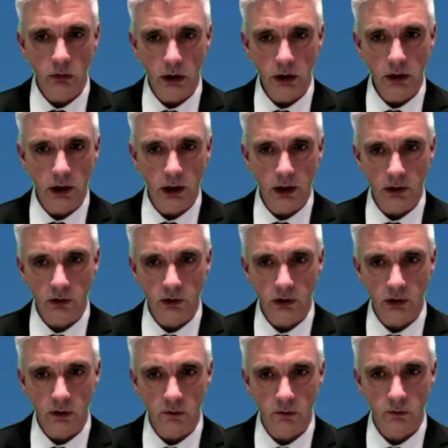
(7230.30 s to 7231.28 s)

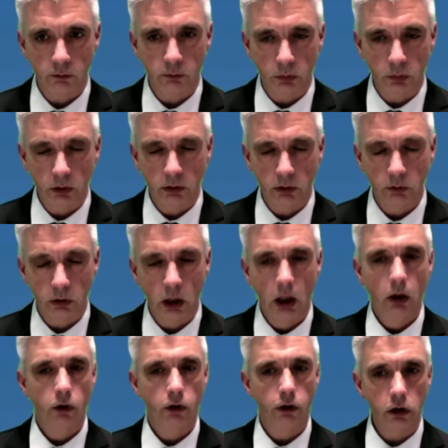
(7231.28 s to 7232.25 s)
indicative,
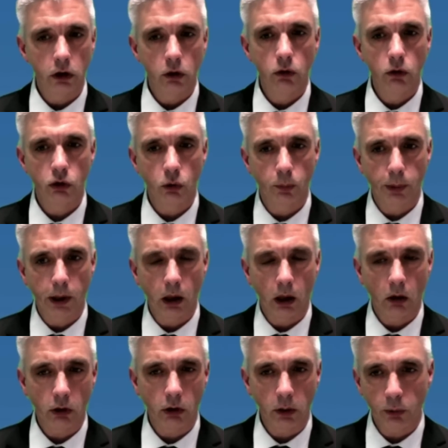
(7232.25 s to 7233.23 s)
the usual
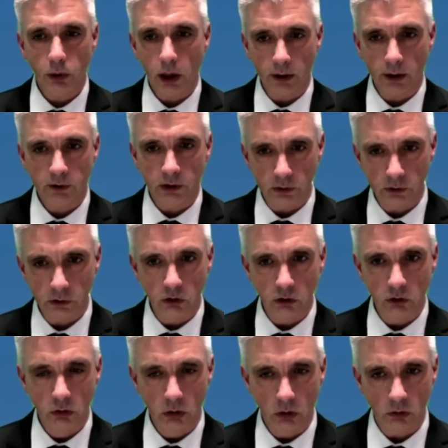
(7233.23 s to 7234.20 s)
BRE practice is
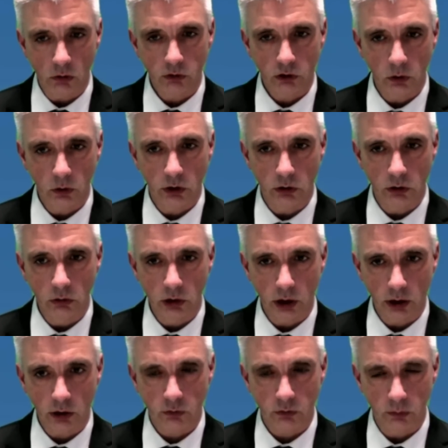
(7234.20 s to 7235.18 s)
not to issue
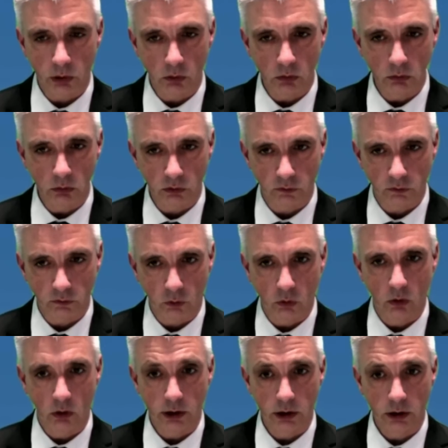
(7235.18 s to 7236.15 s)
test reports
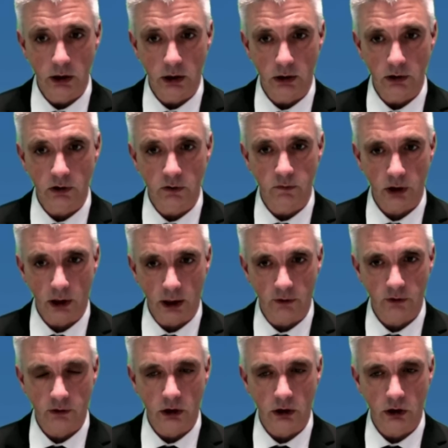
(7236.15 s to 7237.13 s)
for indicative
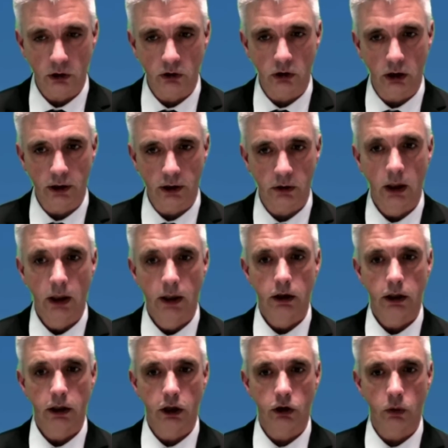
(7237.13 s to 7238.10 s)
tests. They just
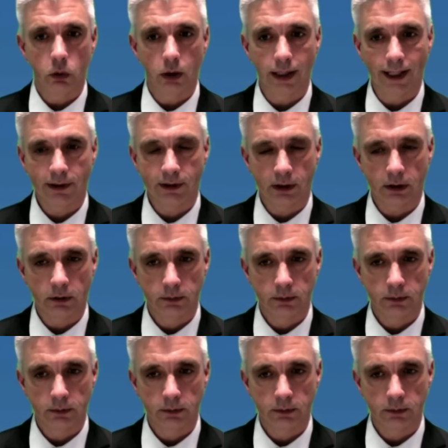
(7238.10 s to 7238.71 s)
issue a letter.